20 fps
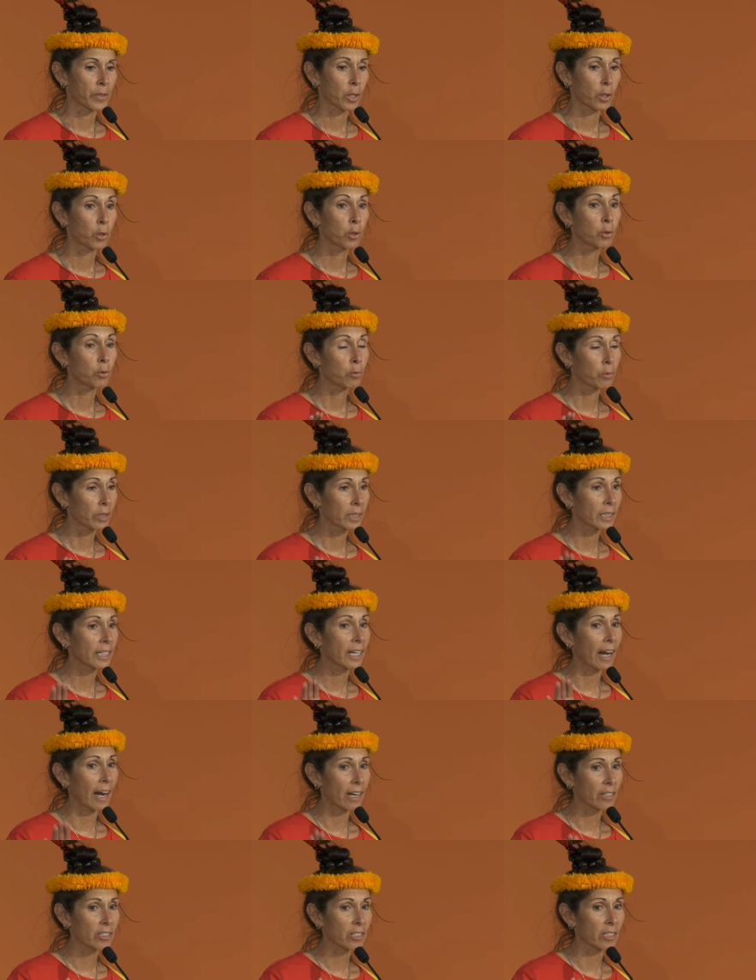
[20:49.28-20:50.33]
who really
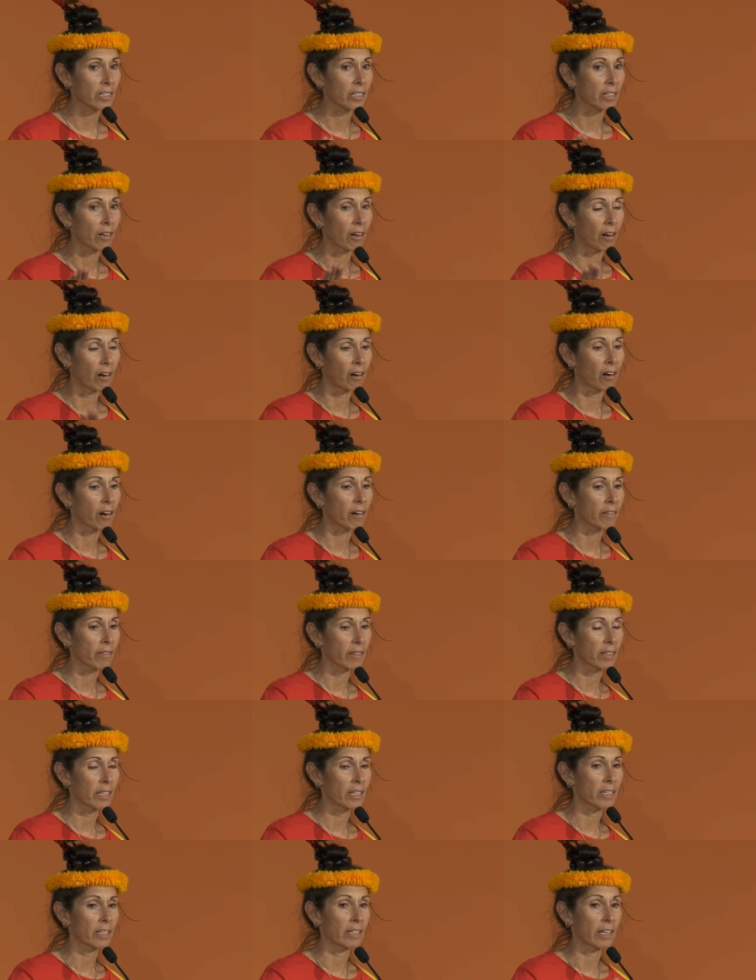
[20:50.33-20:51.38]
actually are
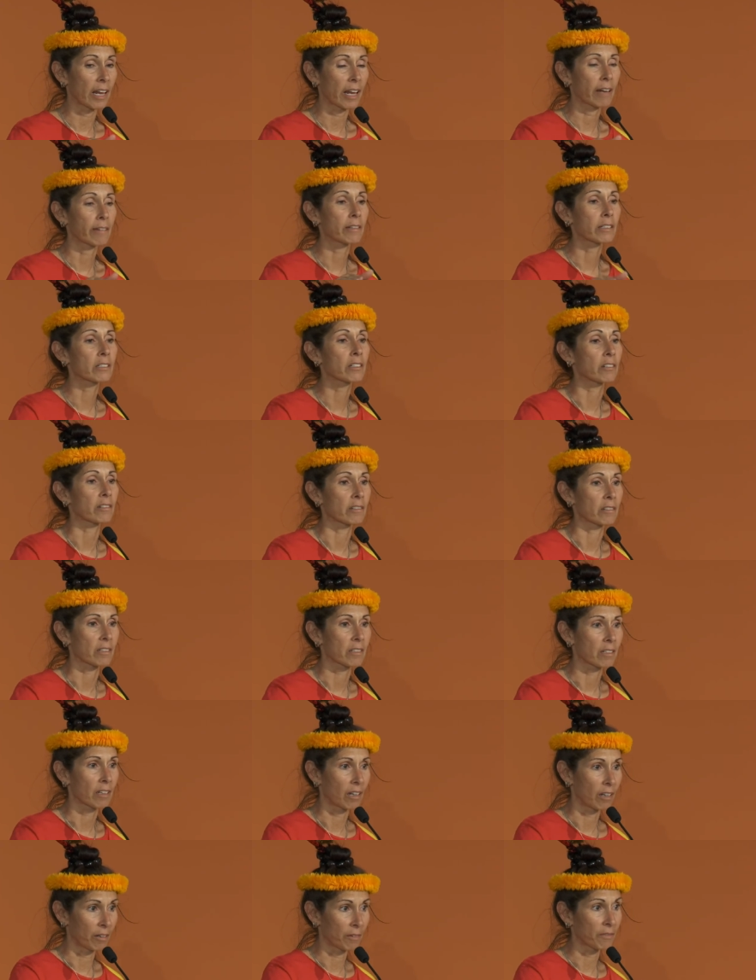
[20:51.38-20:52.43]
the inheritors
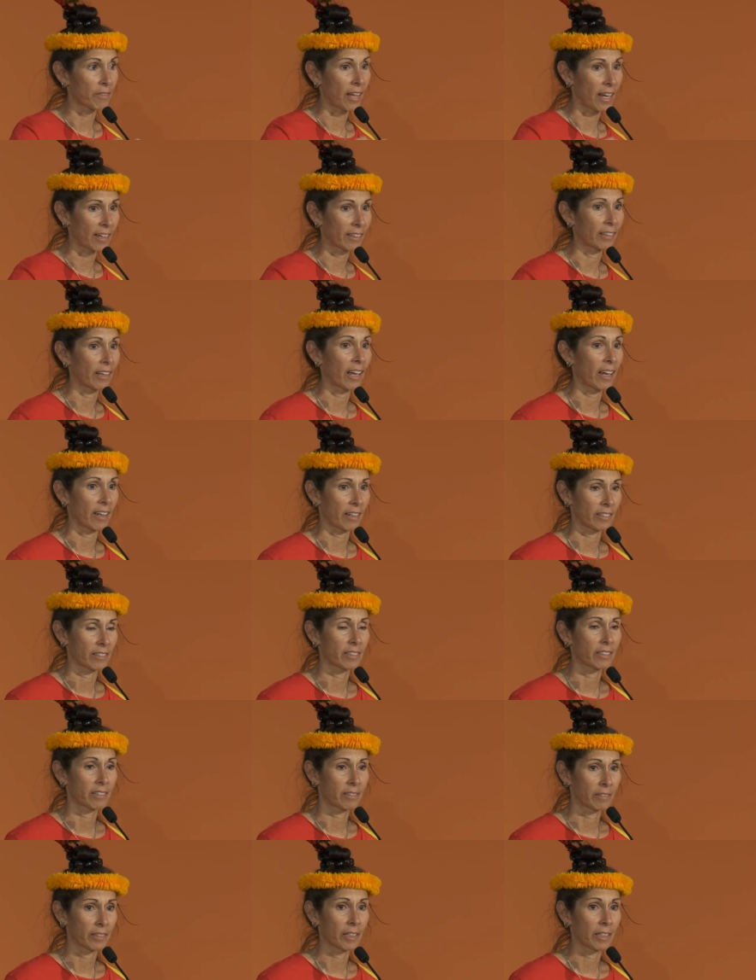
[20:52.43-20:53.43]
of that land.